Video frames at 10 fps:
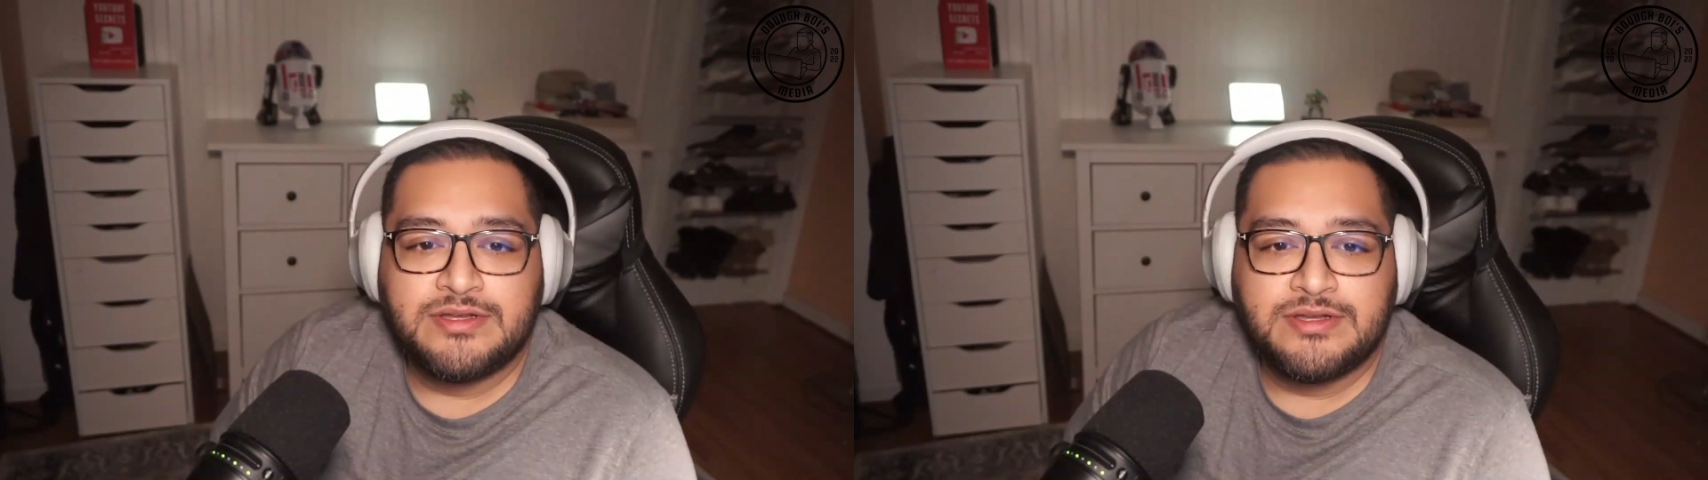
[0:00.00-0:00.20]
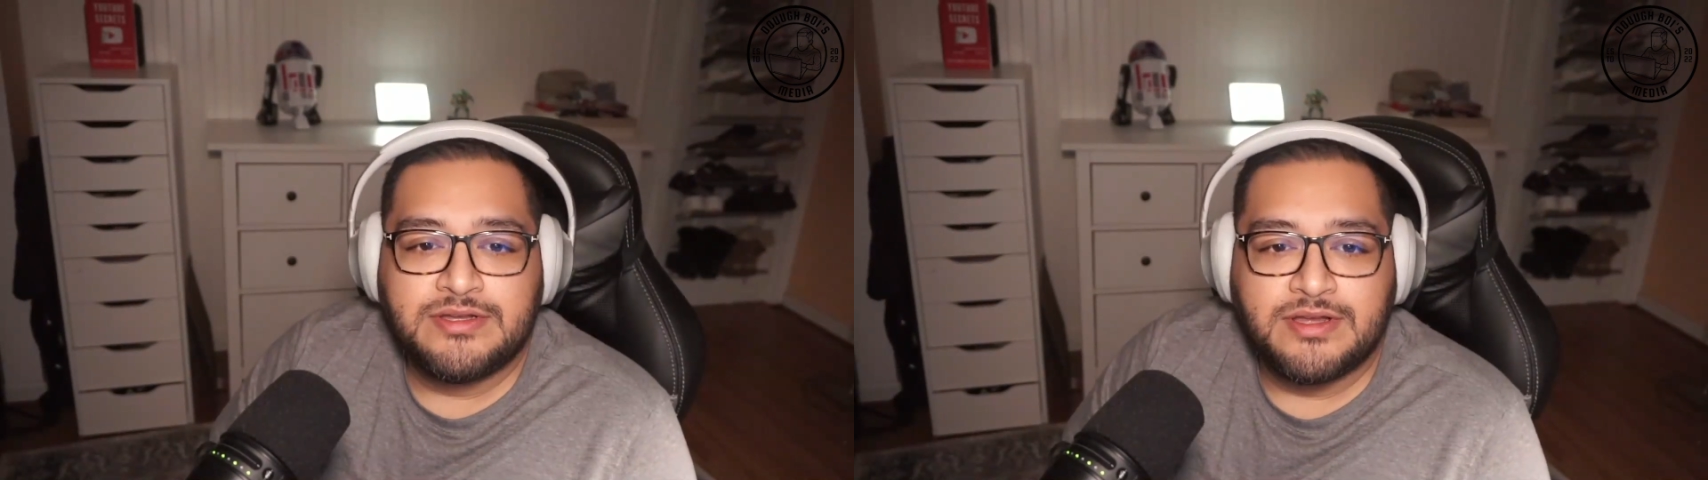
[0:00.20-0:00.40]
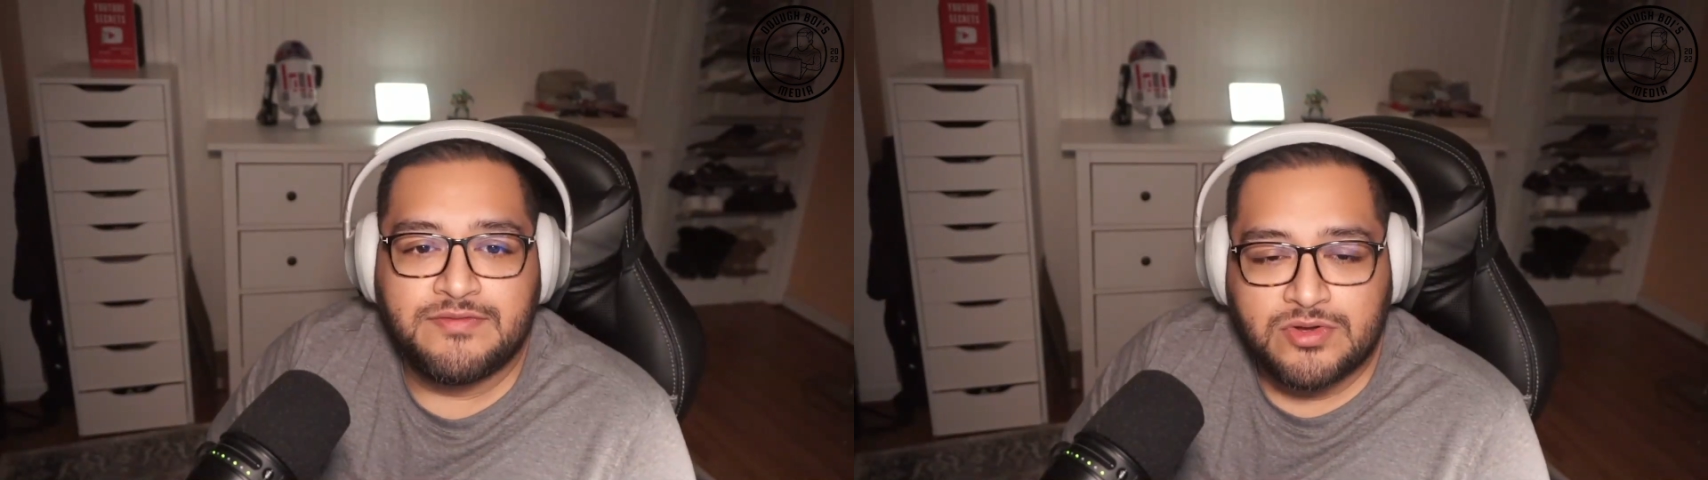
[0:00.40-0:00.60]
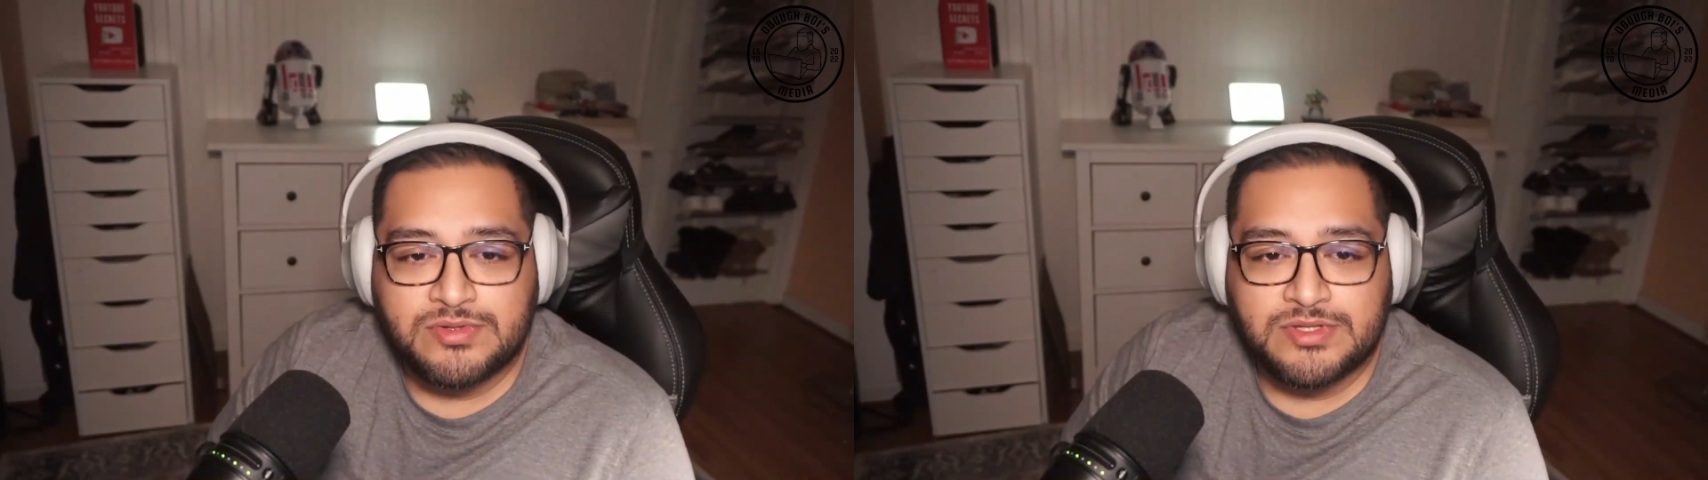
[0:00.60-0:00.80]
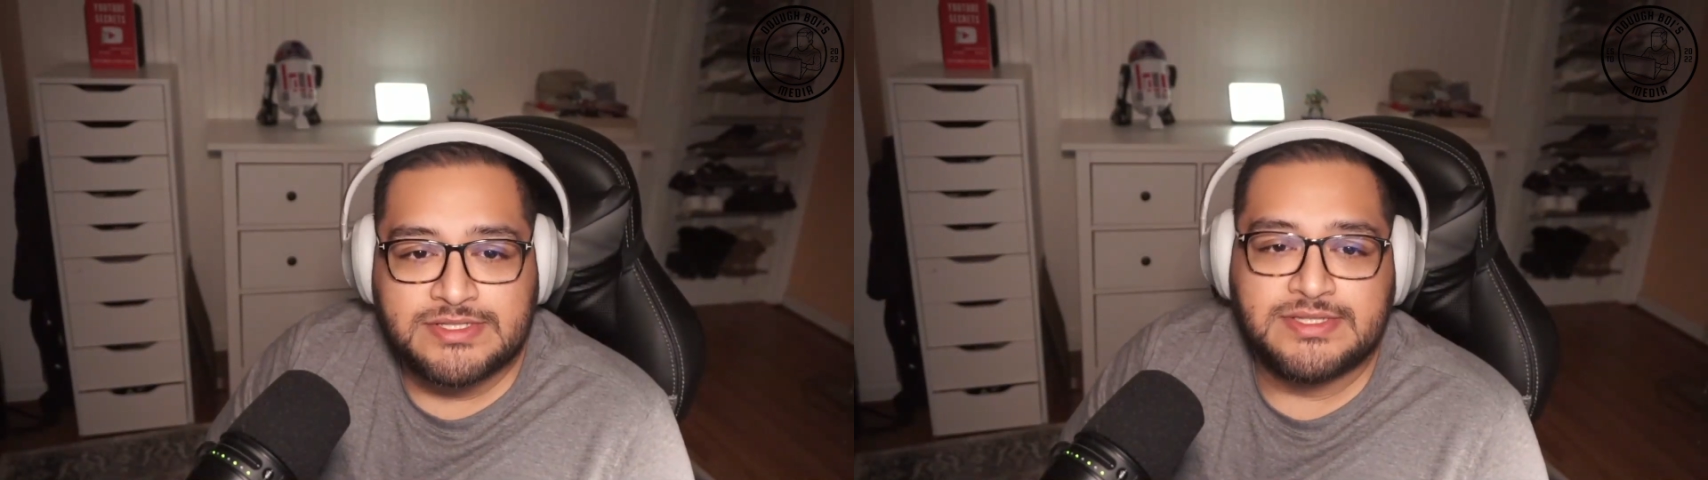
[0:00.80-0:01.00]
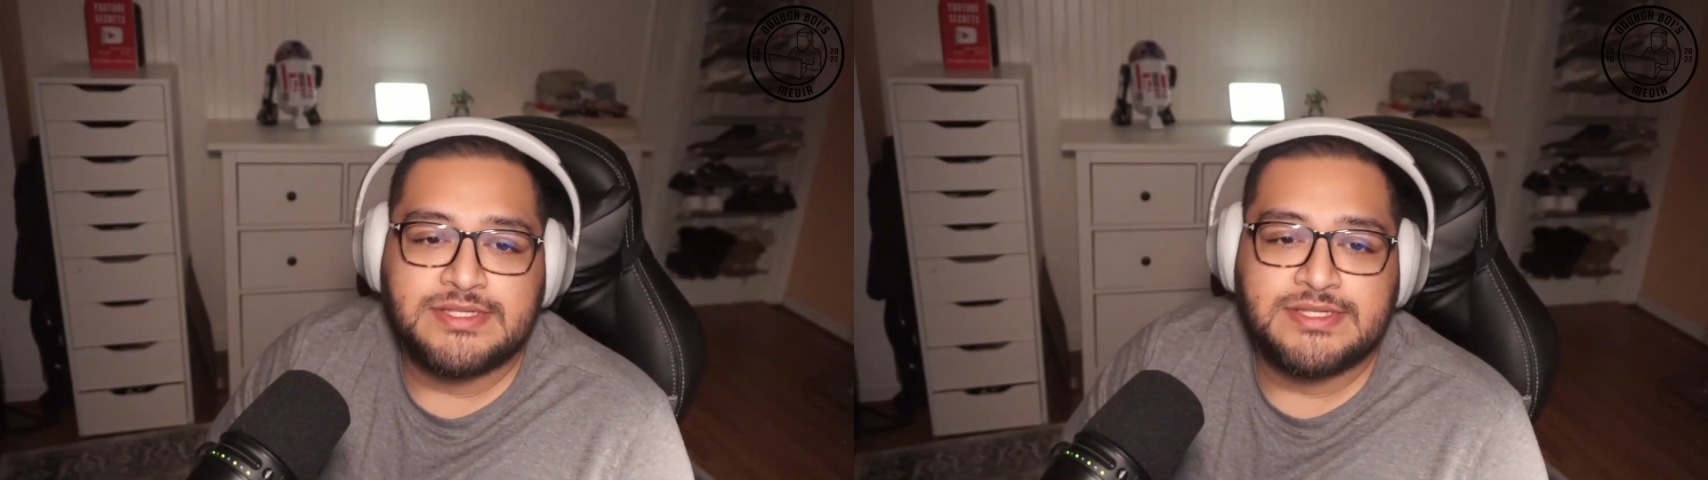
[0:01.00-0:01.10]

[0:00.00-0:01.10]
of your own leads